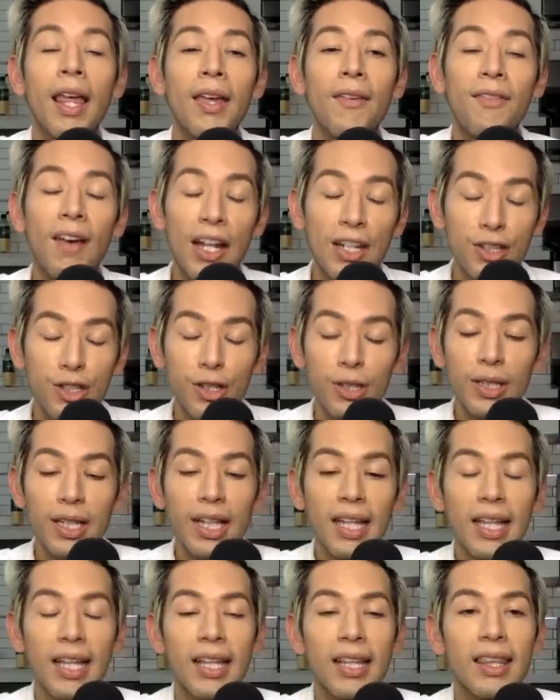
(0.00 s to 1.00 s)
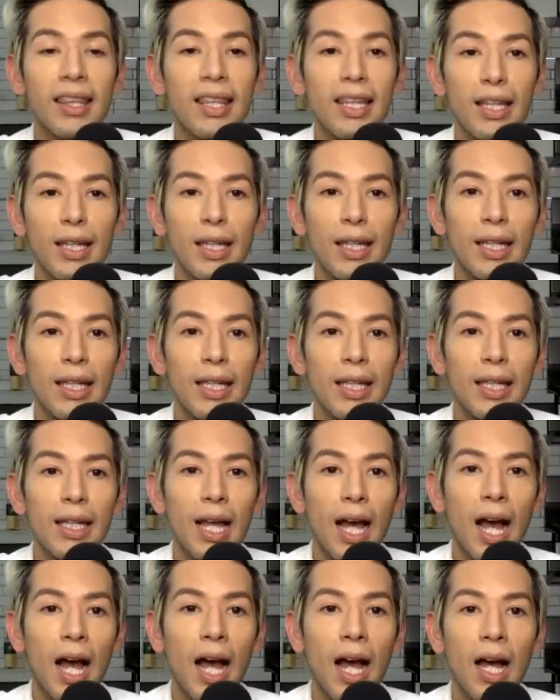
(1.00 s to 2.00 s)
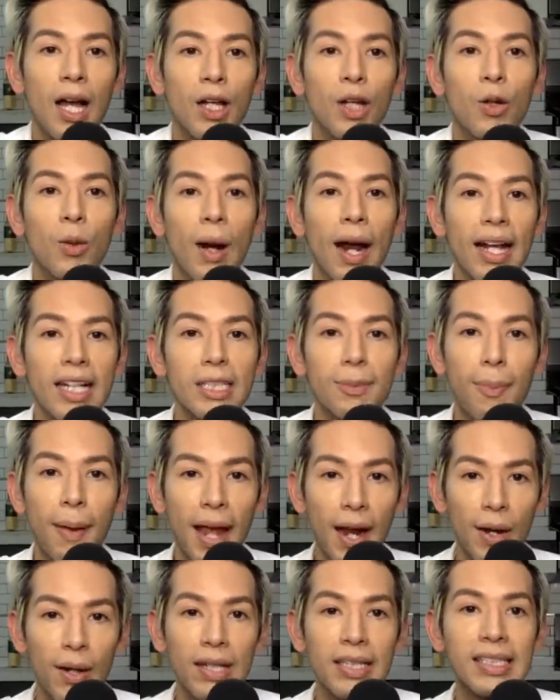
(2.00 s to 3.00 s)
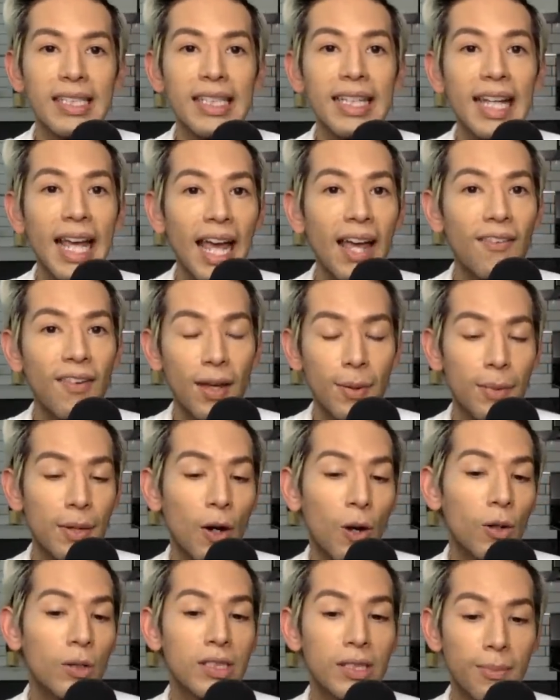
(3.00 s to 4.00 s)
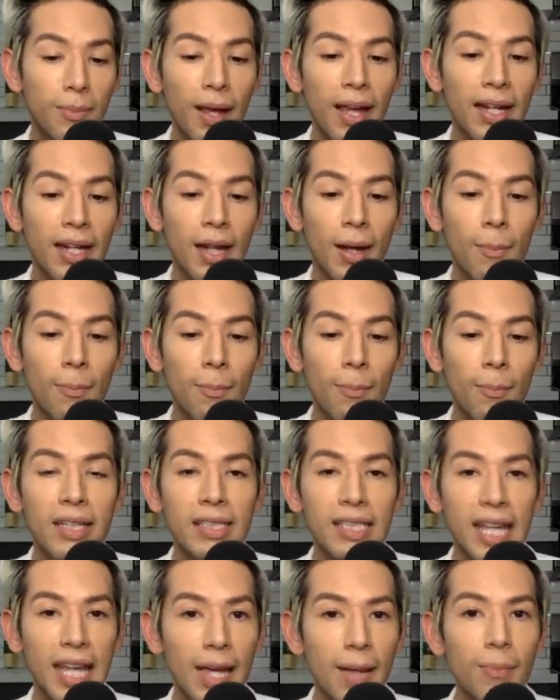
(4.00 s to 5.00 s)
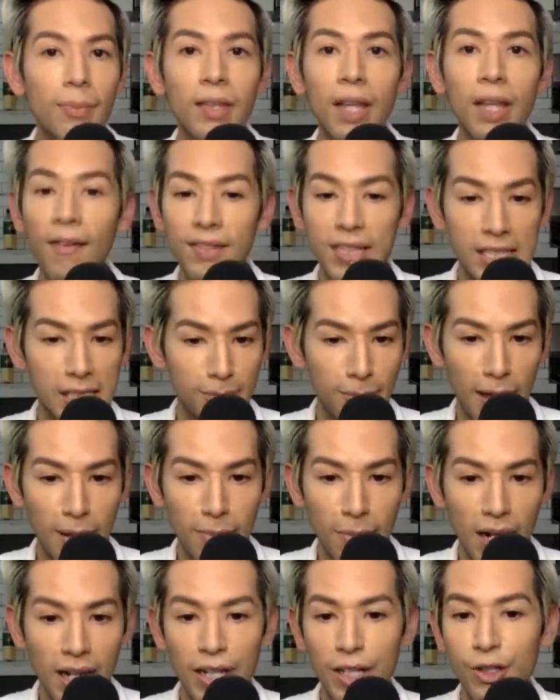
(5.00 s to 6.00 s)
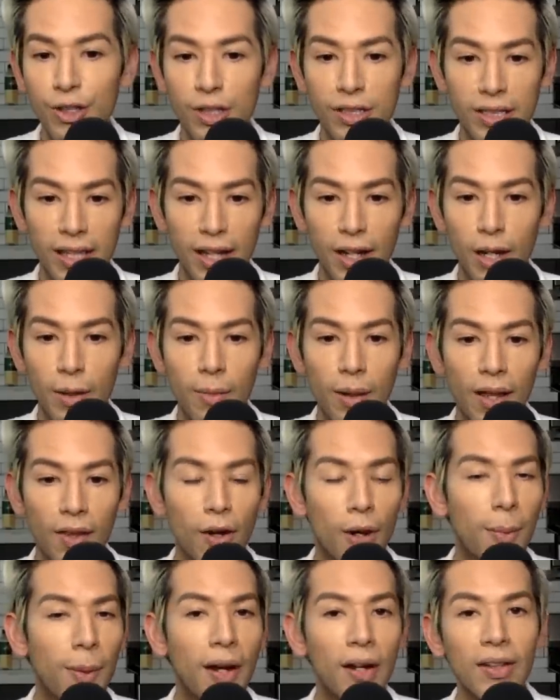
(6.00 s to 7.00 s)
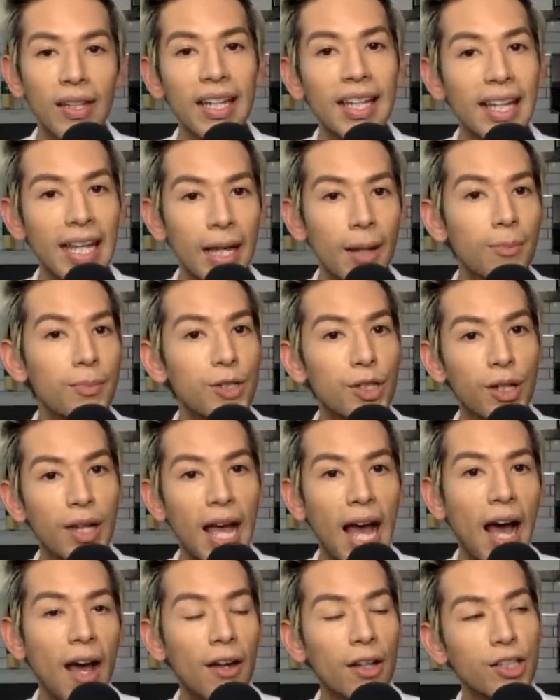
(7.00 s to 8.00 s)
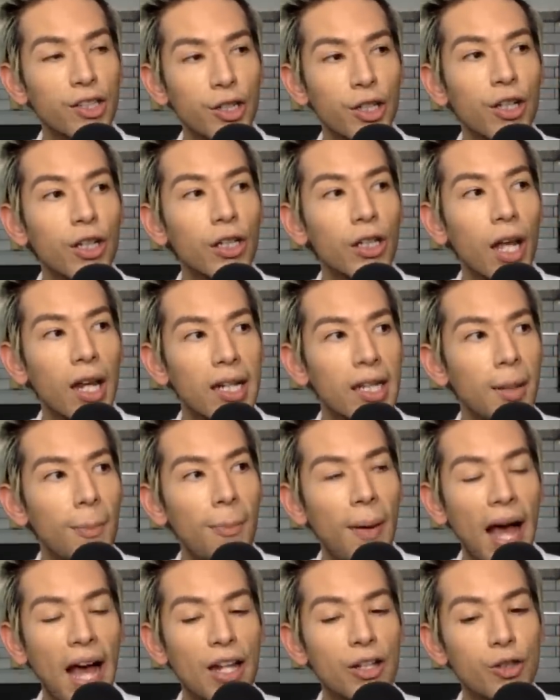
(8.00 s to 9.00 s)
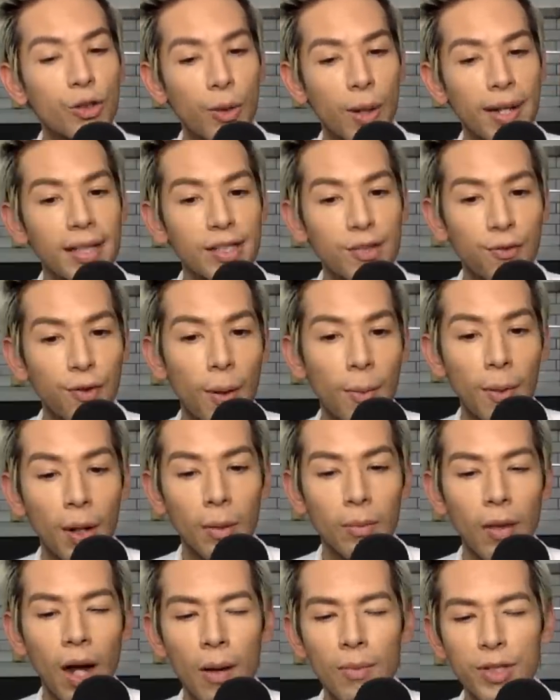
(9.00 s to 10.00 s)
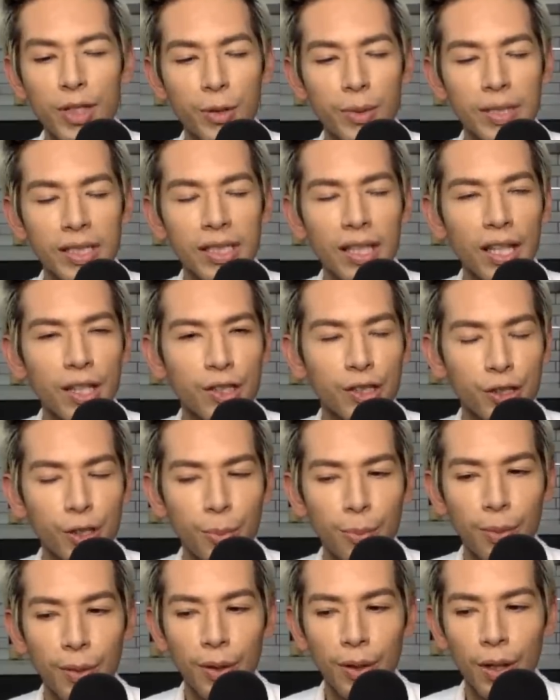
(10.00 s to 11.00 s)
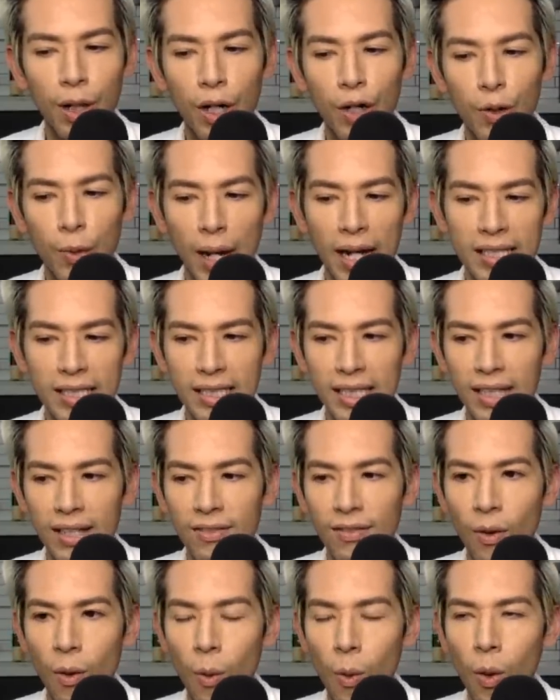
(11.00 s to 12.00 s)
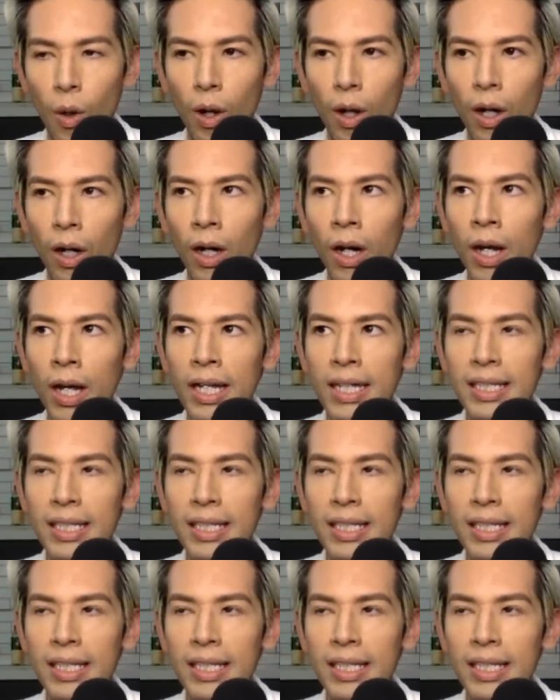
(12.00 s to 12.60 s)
eventually the Greg's parents gave him an ultimatum because Kim loved to spend money just like her mother. Apparently Kim took a lot of the bad traits from her mom. She wasn't like super aggressive or